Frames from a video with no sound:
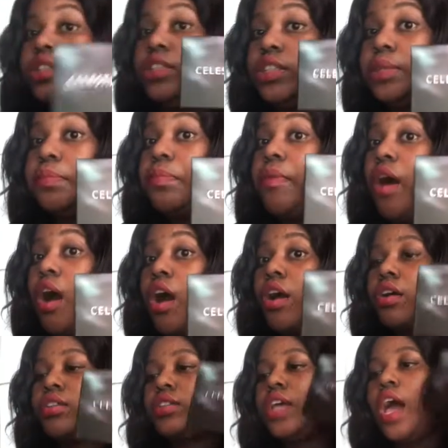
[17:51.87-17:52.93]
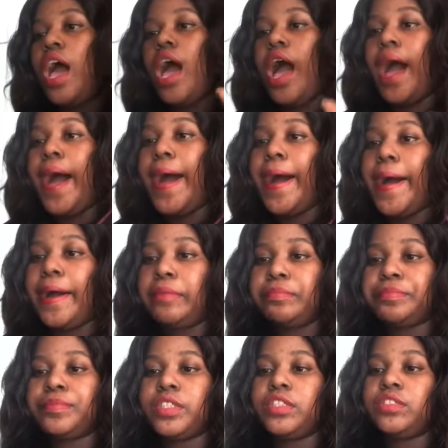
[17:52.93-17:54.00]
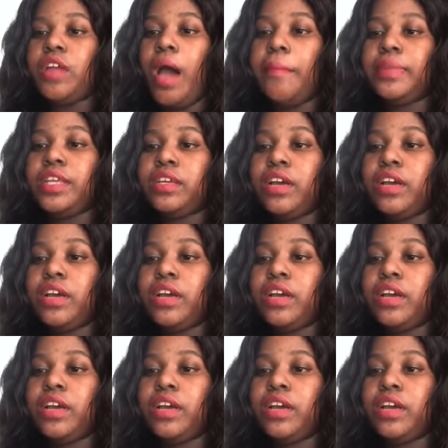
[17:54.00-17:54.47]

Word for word: this box. Dominique